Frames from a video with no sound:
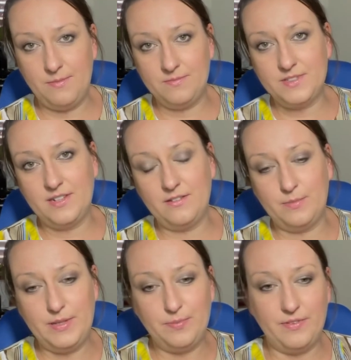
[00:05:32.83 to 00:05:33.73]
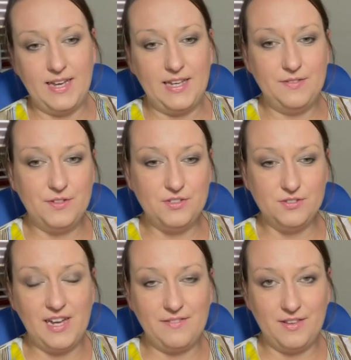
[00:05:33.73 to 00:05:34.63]
tell the people that if you do
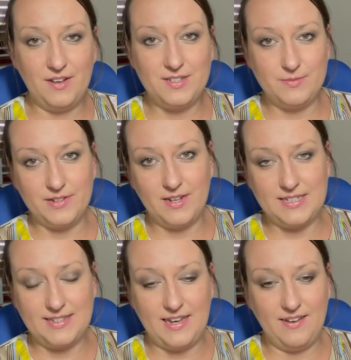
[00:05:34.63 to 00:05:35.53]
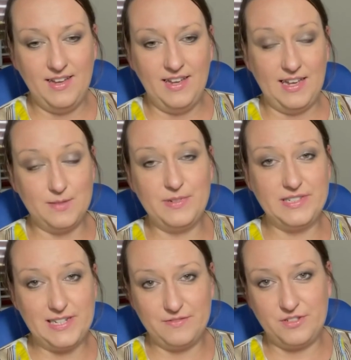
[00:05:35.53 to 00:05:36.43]
have an item that, guys, that has been
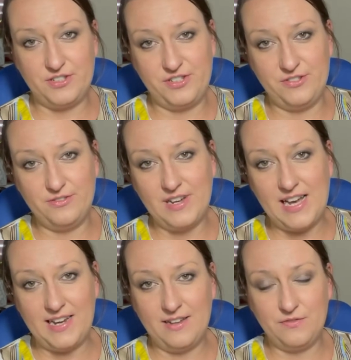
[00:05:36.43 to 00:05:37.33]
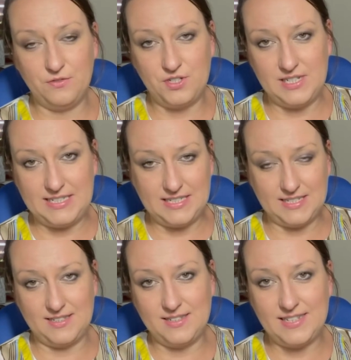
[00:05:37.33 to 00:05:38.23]
delivered to you and unfortunately it
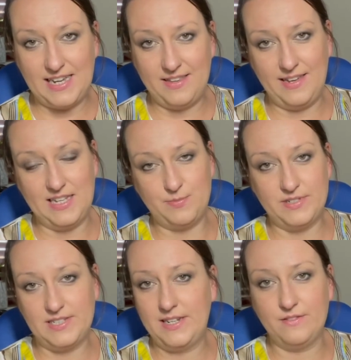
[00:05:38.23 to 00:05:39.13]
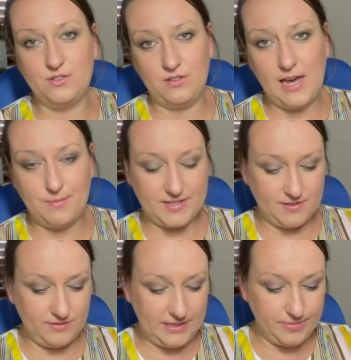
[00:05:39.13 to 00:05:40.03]
doesn't say that it has been delivered on Amazon
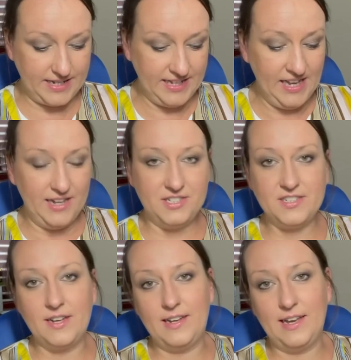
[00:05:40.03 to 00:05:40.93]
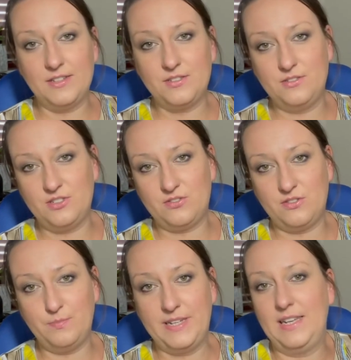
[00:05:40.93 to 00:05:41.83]
or eBay, just kindly ask you just sort
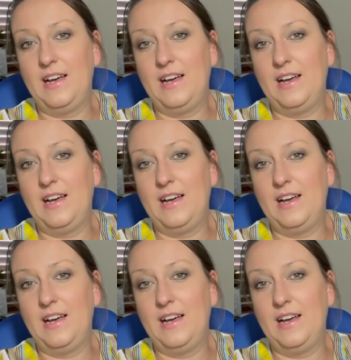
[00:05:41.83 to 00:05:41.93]
of be